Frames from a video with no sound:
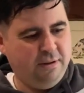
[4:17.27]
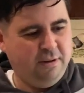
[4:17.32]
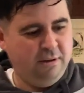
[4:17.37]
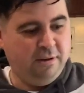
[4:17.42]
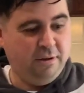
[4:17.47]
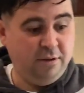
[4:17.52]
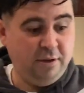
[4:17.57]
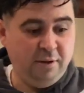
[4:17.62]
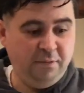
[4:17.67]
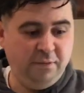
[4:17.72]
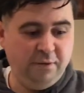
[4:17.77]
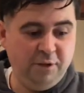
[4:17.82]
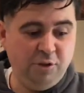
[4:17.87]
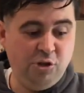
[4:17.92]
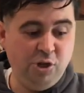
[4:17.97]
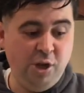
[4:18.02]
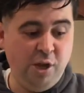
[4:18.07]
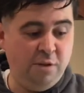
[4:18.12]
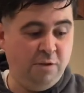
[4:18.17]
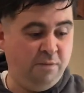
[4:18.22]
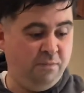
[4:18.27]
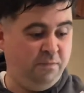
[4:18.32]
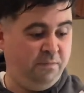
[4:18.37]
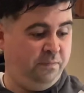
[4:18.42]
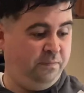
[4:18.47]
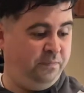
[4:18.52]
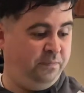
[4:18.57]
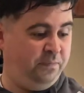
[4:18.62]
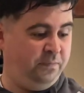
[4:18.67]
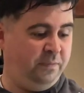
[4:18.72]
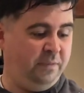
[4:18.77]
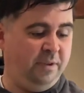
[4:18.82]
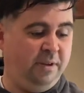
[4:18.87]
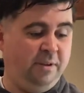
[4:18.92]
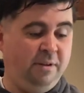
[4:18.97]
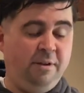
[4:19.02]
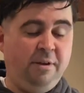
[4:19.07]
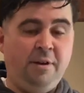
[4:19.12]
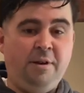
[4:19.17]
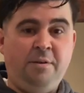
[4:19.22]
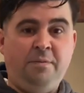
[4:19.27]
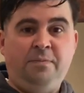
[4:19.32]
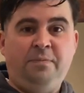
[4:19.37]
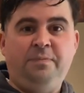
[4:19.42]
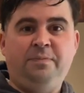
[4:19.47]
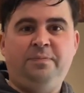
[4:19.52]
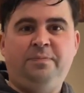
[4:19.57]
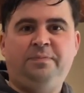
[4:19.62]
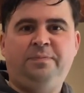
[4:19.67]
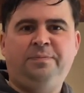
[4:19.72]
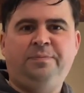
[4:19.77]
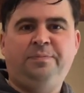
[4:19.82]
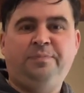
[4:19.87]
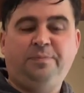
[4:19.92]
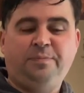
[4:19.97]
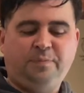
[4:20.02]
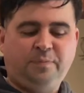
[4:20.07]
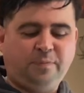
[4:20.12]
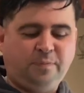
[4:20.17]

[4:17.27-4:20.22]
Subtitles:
it's time for the gin. Yeah. And